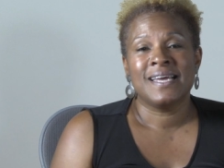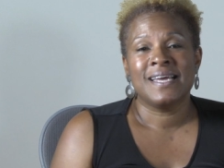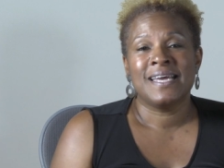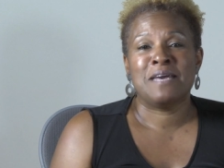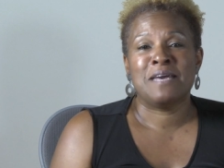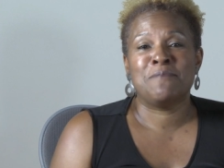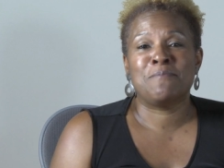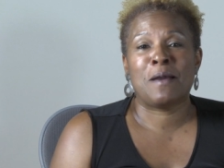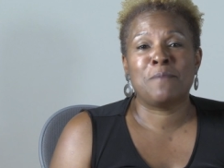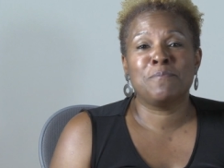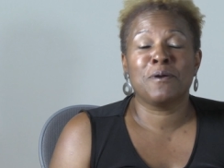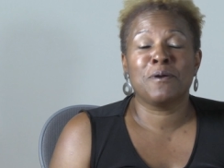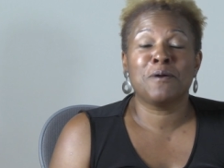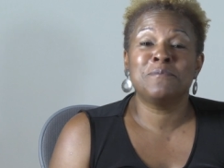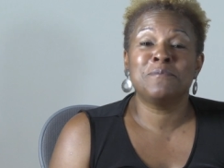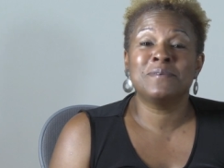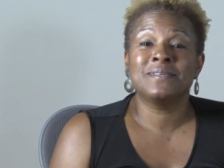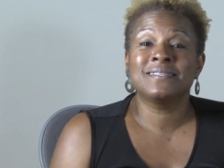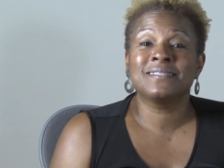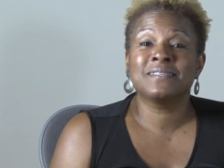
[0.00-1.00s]
and my
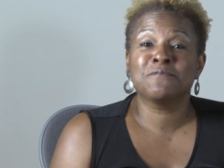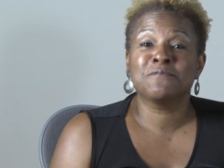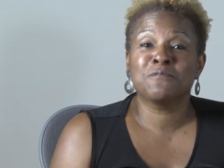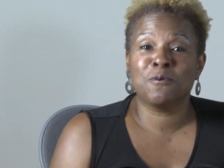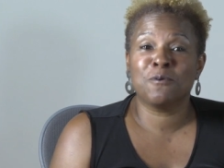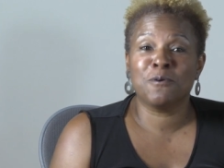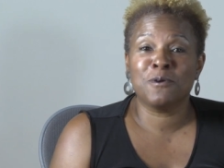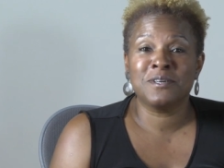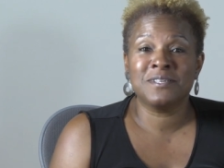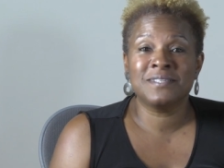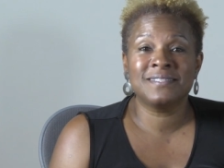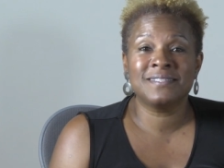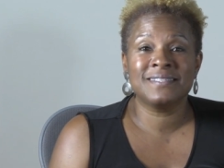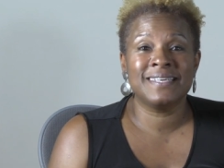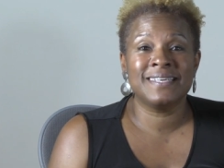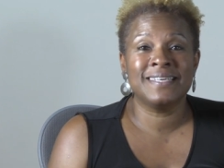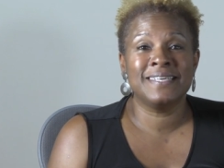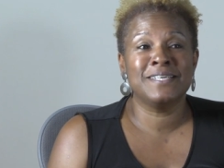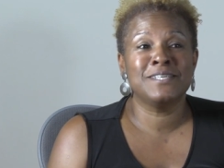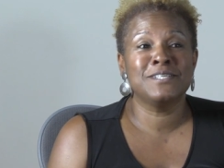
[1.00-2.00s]
purpose, of course,
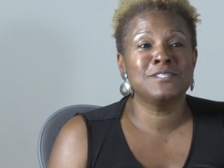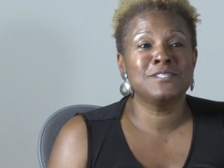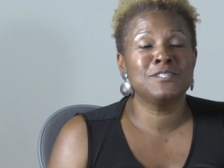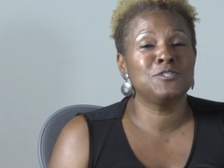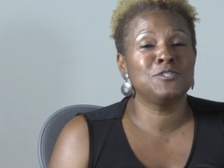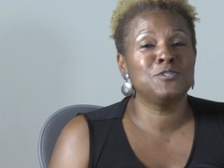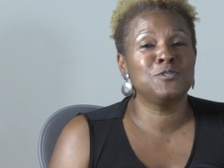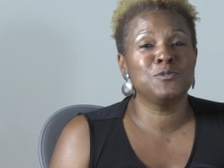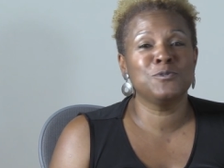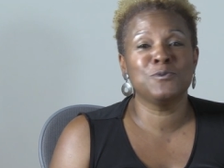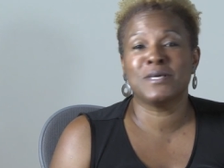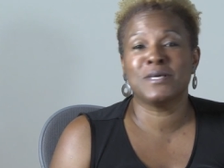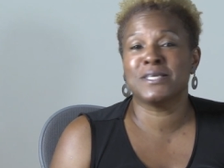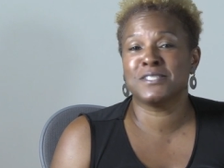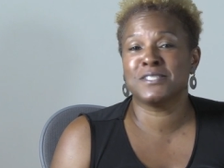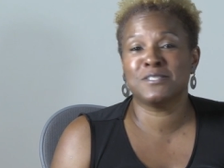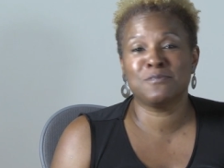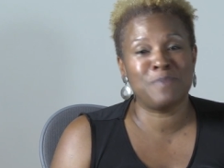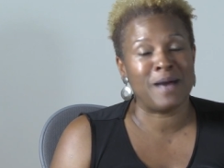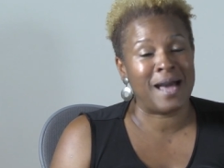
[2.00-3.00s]
is to
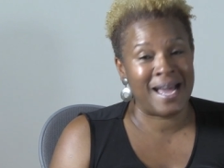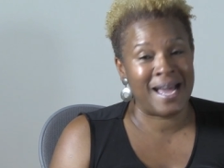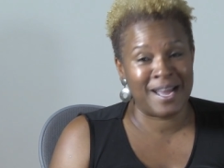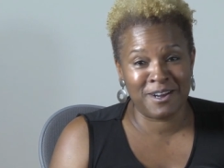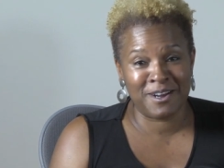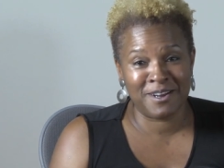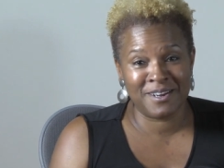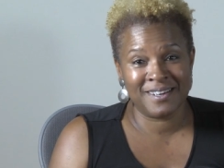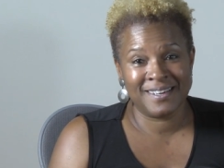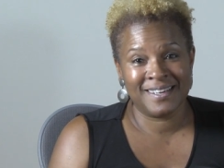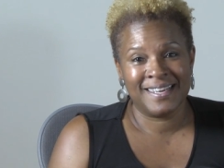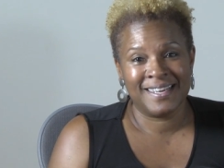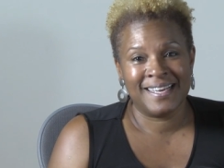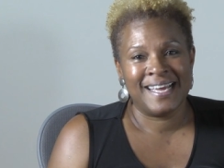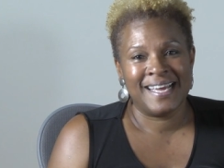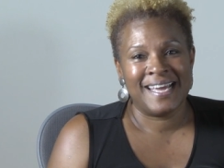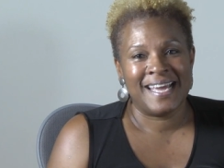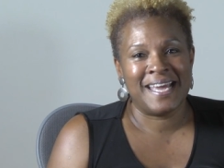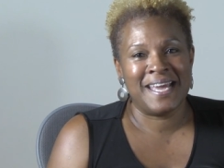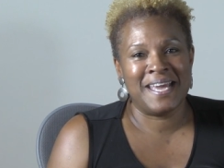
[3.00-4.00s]
inspire,
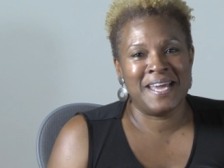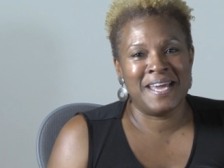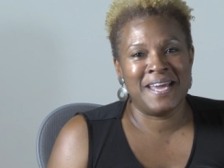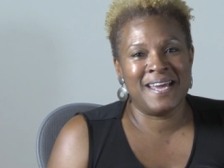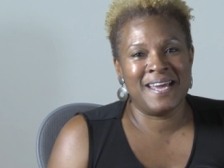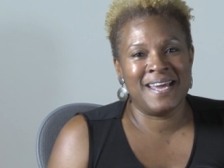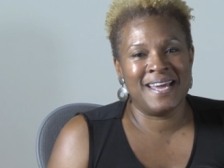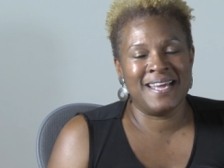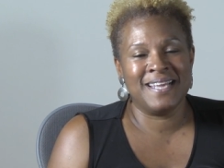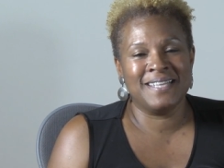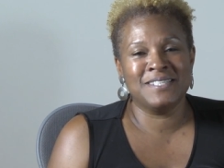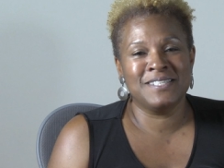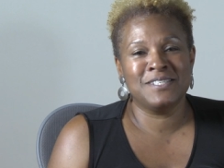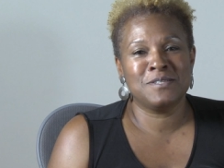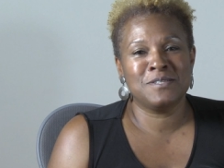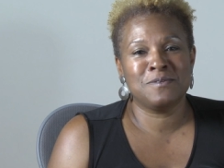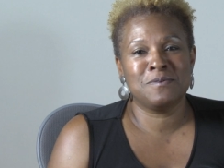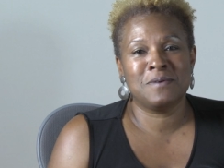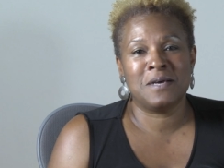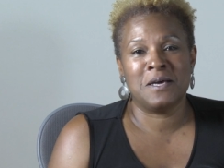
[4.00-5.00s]
and
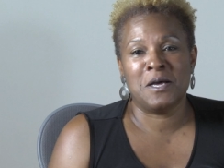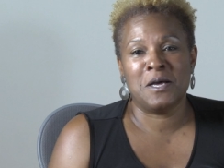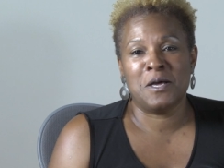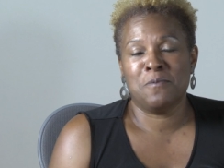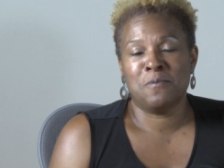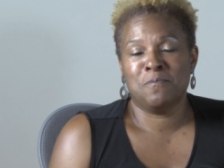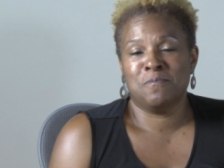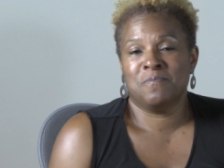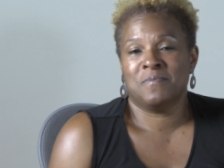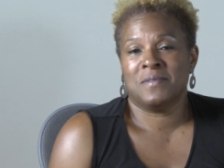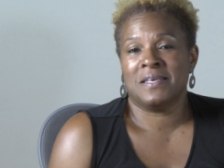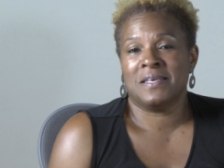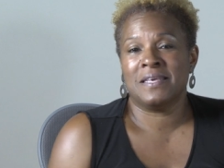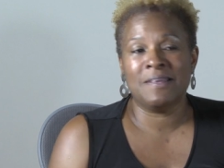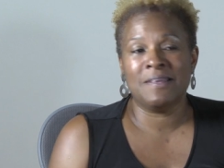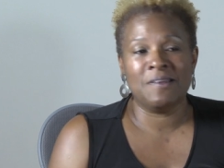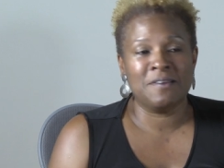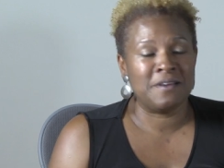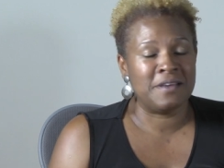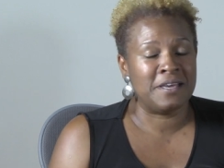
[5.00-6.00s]

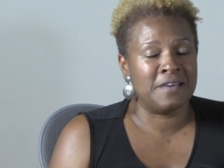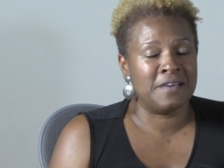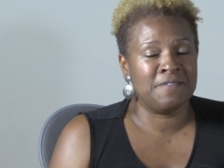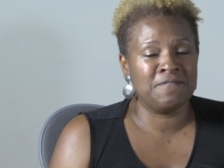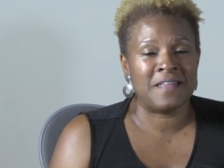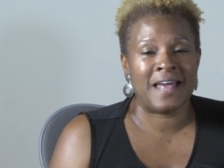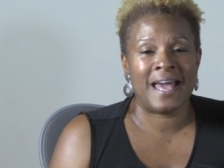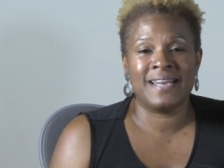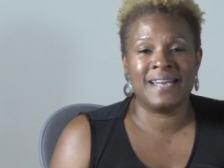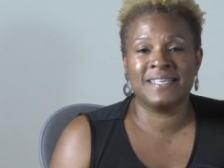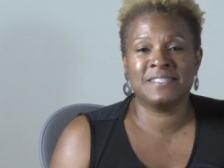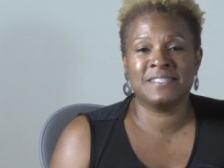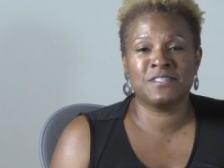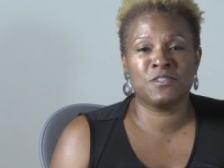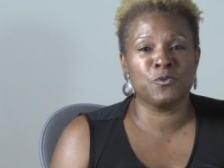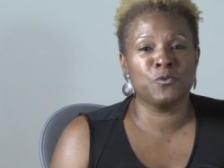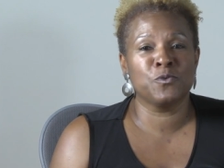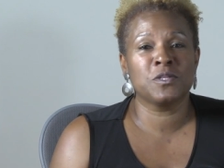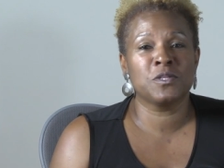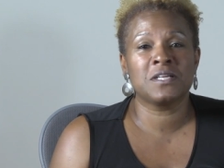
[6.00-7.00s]
if that is
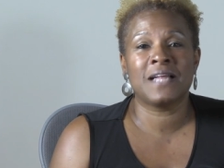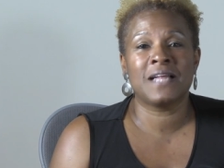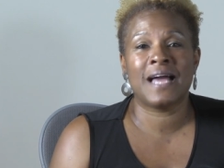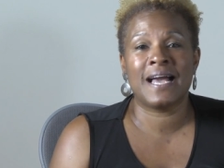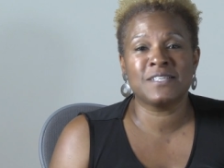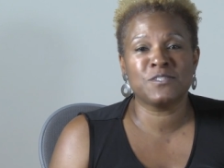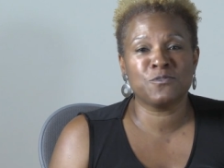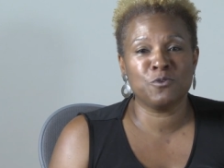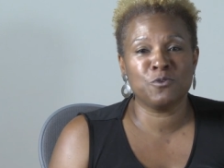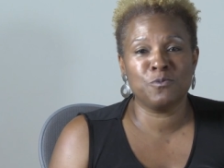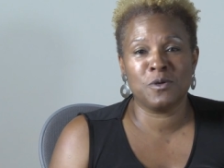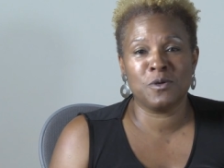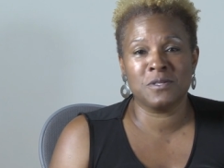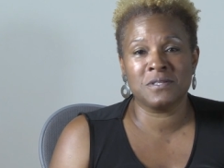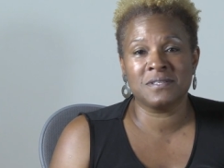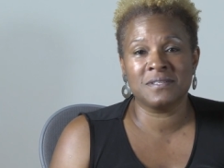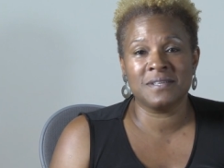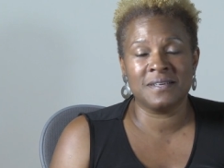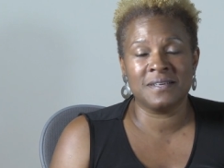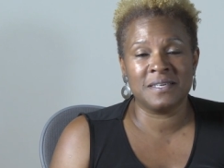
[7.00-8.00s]
through
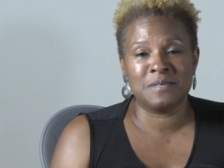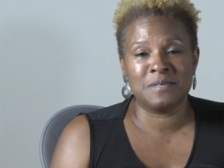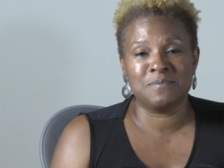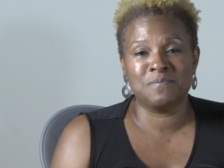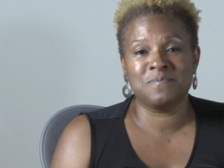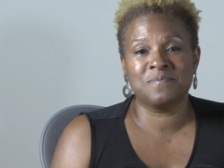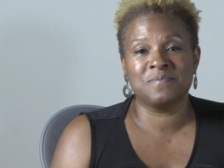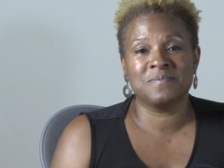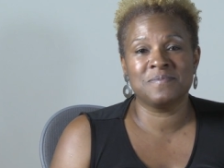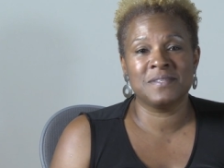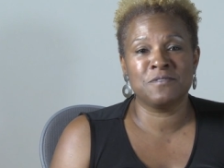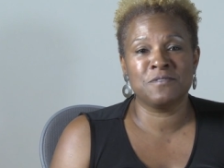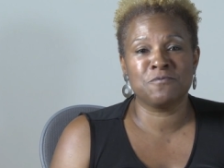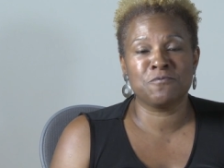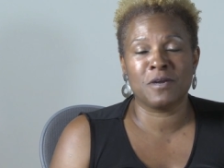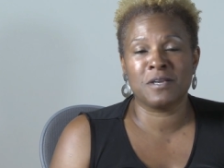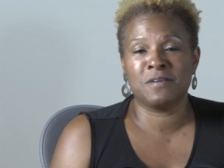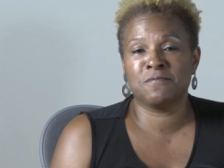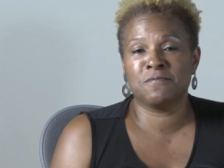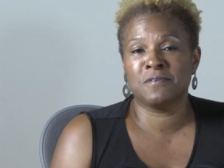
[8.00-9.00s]
classroom, in
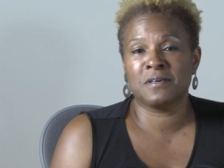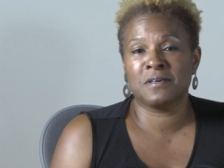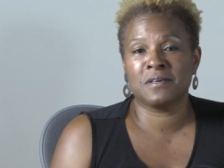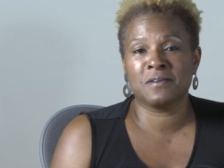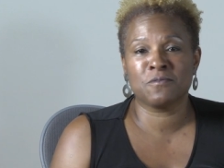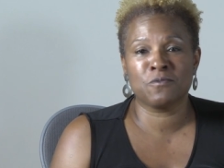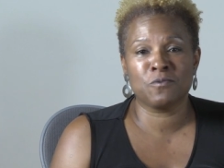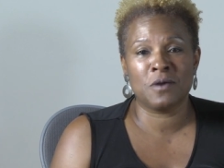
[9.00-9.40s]
front of a